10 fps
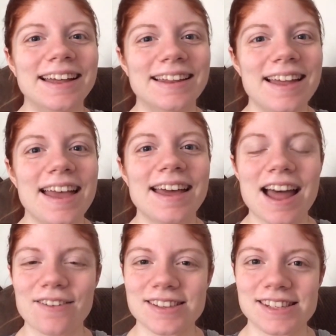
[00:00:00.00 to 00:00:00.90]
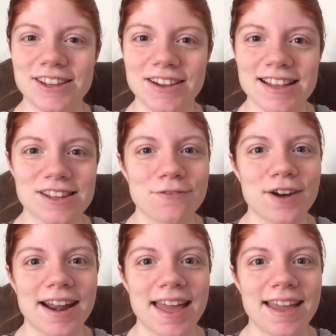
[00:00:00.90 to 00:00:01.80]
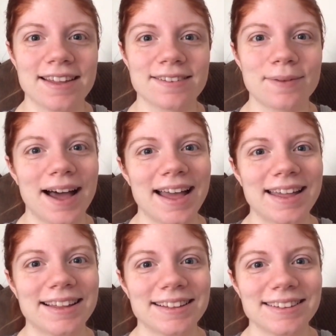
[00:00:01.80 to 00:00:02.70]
and I will see you guys on Friday. Bye.